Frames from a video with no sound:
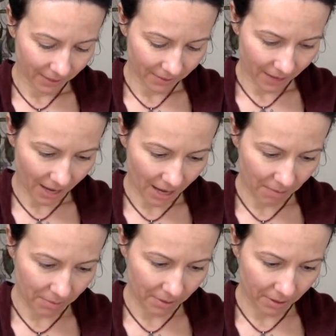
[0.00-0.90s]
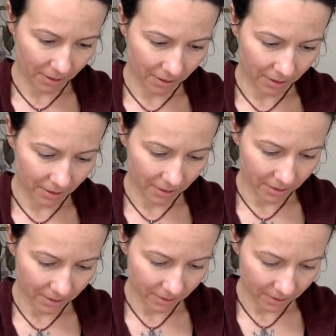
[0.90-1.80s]
The Emperor.
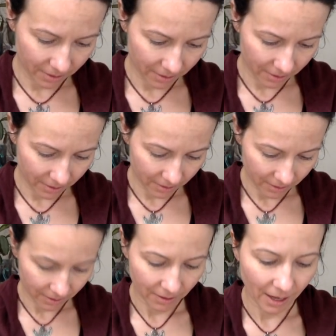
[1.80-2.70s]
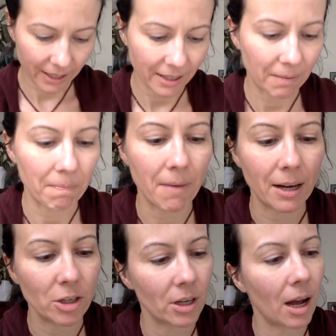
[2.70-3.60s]
I can
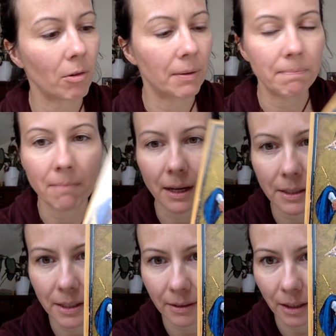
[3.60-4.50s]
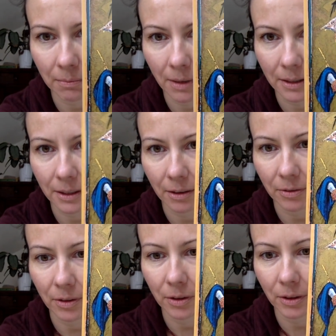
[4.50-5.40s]
imagine how amazing that might have
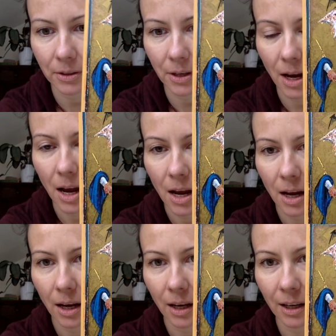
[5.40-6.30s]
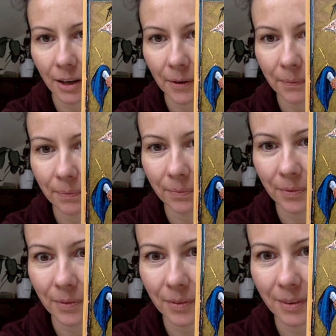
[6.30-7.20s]
looked
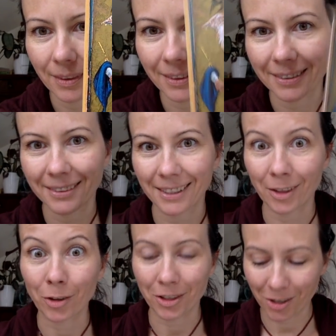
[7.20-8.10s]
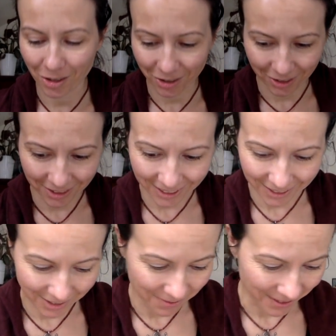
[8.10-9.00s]
in original. Can
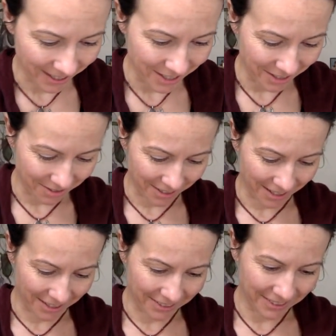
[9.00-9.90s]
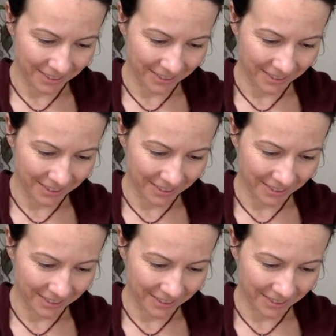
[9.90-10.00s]
you imagine? Wow.